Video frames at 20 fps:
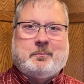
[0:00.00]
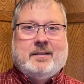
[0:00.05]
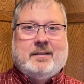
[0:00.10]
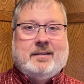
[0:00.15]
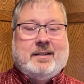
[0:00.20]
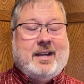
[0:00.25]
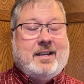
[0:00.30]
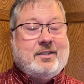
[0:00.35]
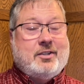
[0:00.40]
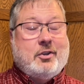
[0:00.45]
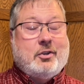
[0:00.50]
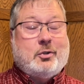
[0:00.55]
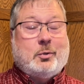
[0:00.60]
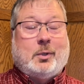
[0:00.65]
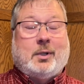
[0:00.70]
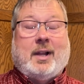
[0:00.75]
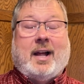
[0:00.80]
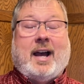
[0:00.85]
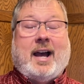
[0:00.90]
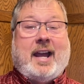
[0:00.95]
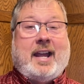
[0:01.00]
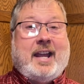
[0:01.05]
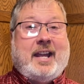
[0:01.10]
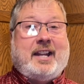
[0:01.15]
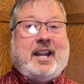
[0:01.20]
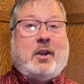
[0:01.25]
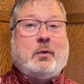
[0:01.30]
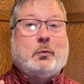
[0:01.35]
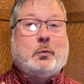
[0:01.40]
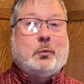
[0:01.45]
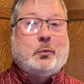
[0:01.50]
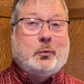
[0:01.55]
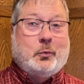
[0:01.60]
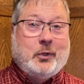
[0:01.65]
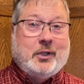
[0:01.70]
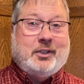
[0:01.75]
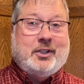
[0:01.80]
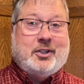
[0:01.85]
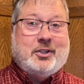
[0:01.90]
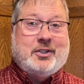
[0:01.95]
As usual, I had a
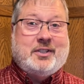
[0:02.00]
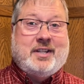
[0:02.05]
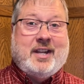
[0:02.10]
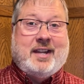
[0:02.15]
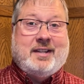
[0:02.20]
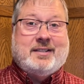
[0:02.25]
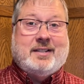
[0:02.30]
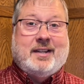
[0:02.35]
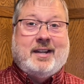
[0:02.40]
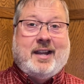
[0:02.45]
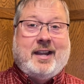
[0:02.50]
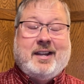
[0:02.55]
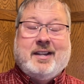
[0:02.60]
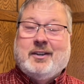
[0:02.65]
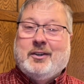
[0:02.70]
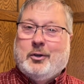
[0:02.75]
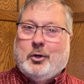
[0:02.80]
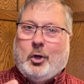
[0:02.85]
really good day today.